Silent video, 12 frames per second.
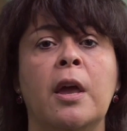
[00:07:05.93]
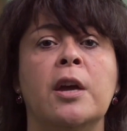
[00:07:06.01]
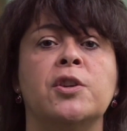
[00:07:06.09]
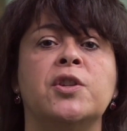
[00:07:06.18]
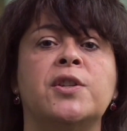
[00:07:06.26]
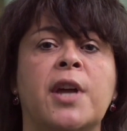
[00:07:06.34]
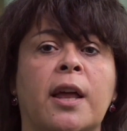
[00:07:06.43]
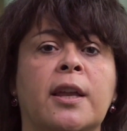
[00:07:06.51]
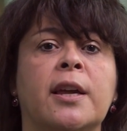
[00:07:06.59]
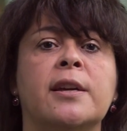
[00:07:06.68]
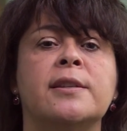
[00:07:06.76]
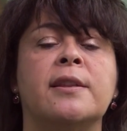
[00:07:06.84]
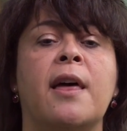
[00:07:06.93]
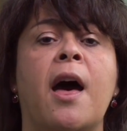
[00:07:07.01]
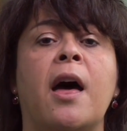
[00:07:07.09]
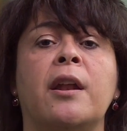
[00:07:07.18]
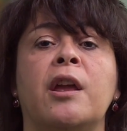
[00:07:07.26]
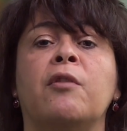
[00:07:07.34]
She's telling us
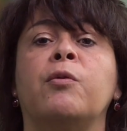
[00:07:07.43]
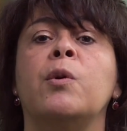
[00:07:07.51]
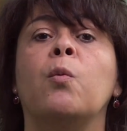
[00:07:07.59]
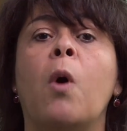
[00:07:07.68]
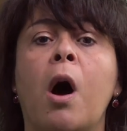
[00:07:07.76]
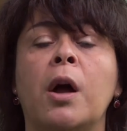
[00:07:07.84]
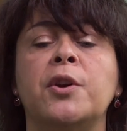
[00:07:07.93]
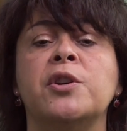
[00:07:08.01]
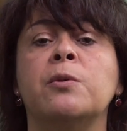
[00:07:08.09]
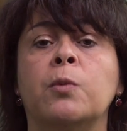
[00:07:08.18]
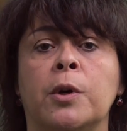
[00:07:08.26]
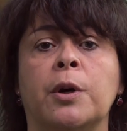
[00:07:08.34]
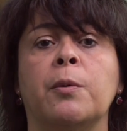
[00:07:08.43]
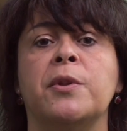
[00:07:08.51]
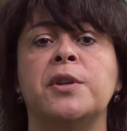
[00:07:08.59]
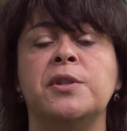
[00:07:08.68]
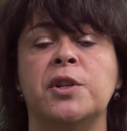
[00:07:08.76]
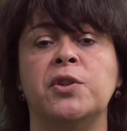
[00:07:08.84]
that if we want to work with
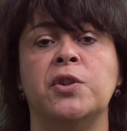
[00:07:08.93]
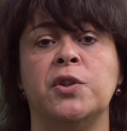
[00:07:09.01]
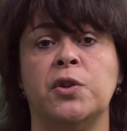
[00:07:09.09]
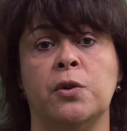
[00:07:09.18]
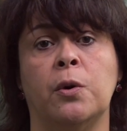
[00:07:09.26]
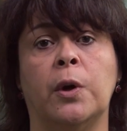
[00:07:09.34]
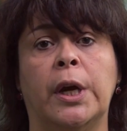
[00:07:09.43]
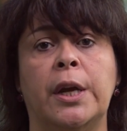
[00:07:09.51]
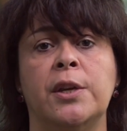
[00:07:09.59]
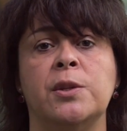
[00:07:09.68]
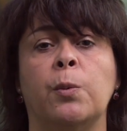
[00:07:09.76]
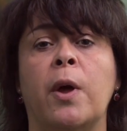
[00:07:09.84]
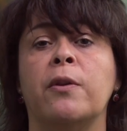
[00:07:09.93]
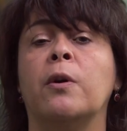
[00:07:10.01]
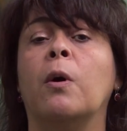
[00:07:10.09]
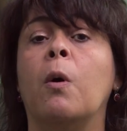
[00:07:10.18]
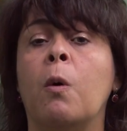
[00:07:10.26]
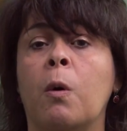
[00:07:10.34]
Indigenous stories,
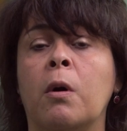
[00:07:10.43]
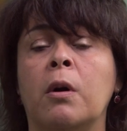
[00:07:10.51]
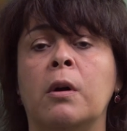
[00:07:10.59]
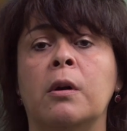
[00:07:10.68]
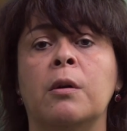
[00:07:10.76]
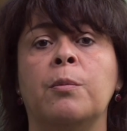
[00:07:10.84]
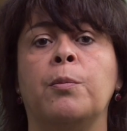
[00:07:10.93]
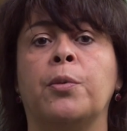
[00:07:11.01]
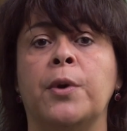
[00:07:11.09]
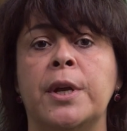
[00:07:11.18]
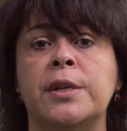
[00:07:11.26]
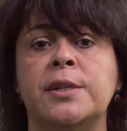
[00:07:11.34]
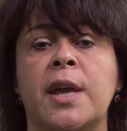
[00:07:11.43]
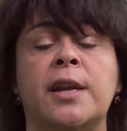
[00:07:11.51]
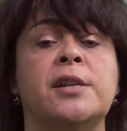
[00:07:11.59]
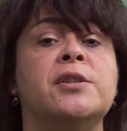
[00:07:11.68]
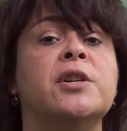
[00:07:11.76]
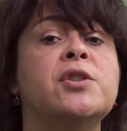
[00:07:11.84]
whether oral, print, and
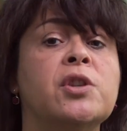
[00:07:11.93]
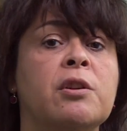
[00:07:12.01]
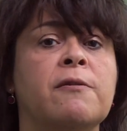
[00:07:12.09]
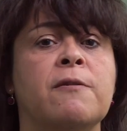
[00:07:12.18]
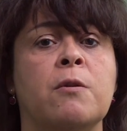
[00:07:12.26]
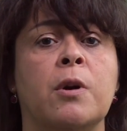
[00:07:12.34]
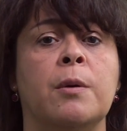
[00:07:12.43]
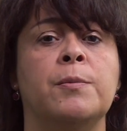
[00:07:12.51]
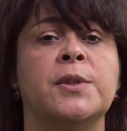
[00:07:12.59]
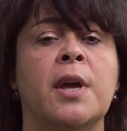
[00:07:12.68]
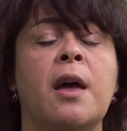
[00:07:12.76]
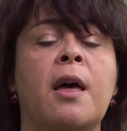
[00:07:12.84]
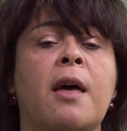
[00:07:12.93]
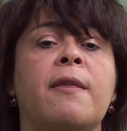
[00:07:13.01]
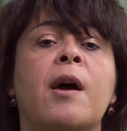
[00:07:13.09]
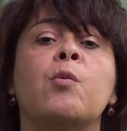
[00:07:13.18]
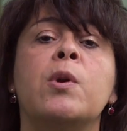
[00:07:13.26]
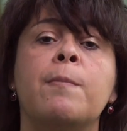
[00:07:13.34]
indigenous forms,
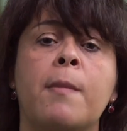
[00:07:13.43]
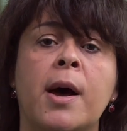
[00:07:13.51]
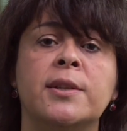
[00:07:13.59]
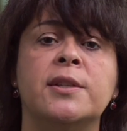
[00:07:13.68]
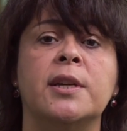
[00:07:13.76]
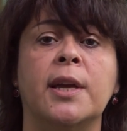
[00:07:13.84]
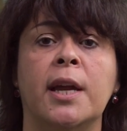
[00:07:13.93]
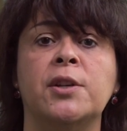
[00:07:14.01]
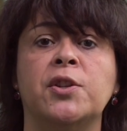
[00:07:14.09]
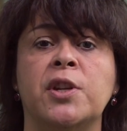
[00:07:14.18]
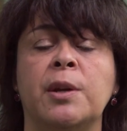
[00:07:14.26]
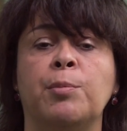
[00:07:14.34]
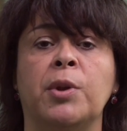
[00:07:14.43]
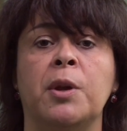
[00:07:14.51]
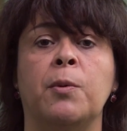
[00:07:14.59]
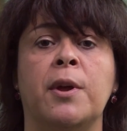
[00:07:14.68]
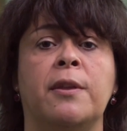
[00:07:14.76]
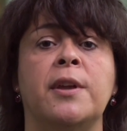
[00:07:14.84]
that we must engage deeply
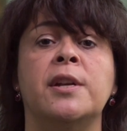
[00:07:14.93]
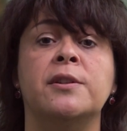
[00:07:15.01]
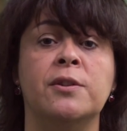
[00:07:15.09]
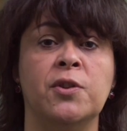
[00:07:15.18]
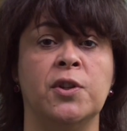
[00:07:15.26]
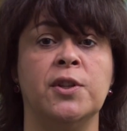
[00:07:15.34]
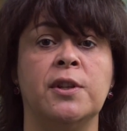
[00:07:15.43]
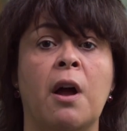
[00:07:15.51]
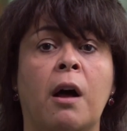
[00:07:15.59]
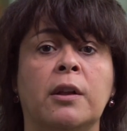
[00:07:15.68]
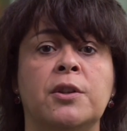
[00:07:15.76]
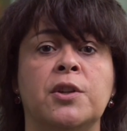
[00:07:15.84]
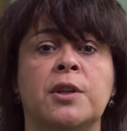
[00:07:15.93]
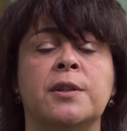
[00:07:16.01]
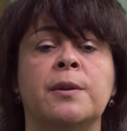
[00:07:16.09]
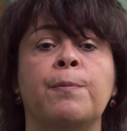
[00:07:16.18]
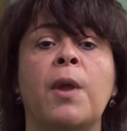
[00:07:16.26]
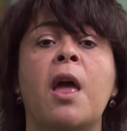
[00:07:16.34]
with Indigenous
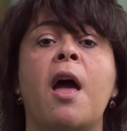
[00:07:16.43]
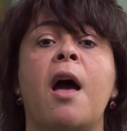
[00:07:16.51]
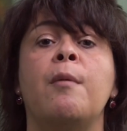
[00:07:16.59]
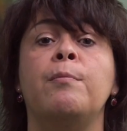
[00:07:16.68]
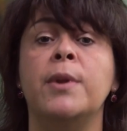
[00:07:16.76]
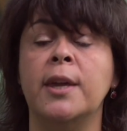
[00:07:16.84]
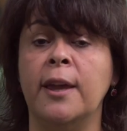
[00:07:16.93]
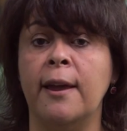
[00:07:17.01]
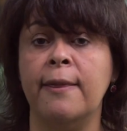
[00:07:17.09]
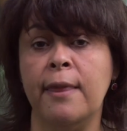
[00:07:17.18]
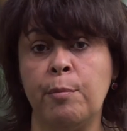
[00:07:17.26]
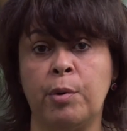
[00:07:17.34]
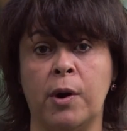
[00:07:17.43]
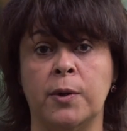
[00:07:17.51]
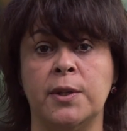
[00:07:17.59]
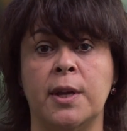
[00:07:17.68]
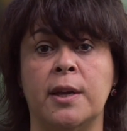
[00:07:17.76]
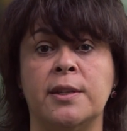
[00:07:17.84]
knowledges and begin the
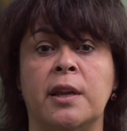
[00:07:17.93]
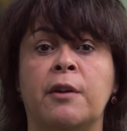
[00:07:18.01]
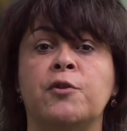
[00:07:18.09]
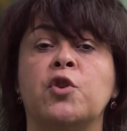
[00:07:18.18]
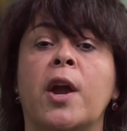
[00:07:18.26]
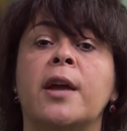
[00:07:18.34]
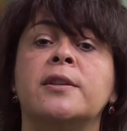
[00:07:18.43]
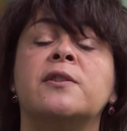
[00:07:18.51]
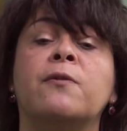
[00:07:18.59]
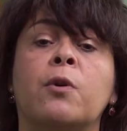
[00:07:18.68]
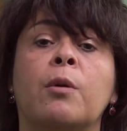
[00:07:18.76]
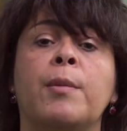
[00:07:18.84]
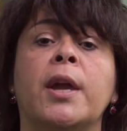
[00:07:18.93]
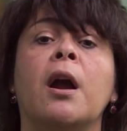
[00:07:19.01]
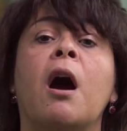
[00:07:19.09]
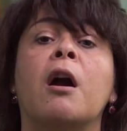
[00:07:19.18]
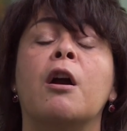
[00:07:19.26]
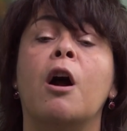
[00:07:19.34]
process of transforming
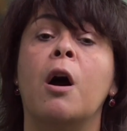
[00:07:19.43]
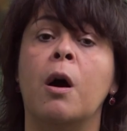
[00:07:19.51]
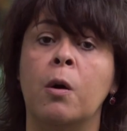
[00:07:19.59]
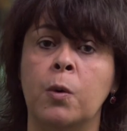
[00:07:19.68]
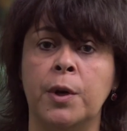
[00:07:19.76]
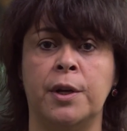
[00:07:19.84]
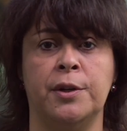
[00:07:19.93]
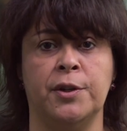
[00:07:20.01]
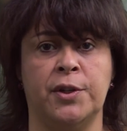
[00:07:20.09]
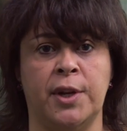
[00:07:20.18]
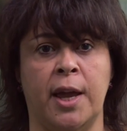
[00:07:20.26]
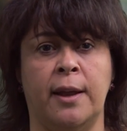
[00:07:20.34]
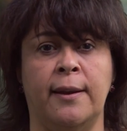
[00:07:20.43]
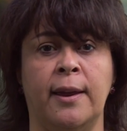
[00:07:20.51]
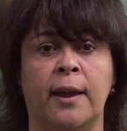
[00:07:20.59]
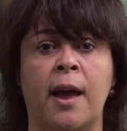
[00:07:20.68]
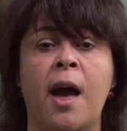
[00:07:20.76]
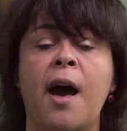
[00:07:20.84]
our own
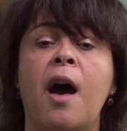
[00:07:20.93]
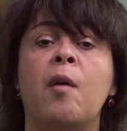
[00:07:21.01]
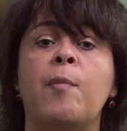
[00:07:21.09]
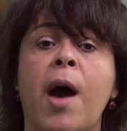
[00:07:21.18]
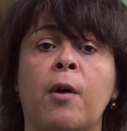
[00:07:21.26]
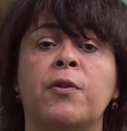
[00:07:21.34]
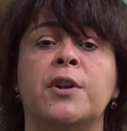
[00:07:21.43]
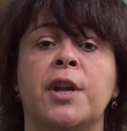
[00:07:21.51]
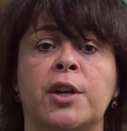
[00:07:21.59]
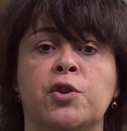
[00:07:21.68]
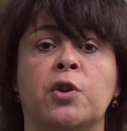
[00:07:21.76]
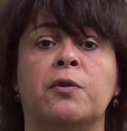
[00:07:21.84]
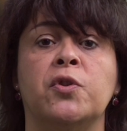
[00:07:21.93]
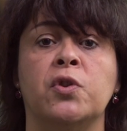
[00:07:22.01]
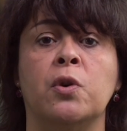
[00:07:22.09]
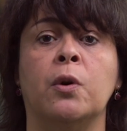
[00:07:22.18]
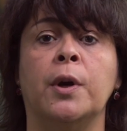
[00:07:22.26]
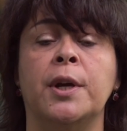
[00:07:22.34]
understanding about the nature of
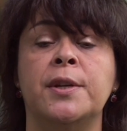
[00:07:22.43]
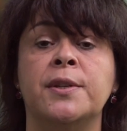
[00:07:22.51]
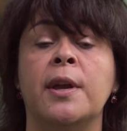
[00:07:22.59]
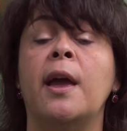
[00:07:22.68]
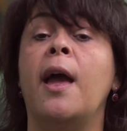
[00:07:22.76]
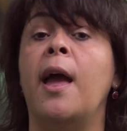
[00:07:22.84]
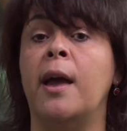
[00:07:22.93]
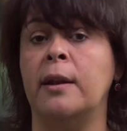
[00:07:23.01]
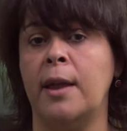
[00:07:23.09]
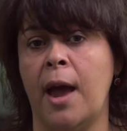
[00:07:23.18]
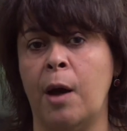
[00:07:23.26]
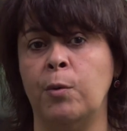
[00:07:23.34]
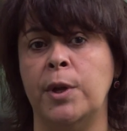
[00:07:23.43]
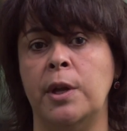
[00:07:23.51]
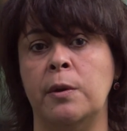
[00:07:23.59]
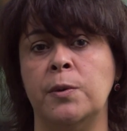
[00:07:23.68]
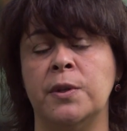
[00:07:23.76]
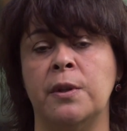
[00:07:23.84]
stories and how we
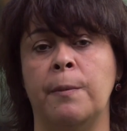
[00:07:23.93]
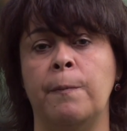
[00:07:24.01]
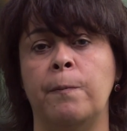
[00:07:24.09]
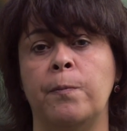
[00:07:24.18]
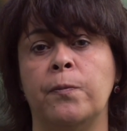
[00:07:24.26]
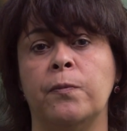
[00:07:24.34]
use them.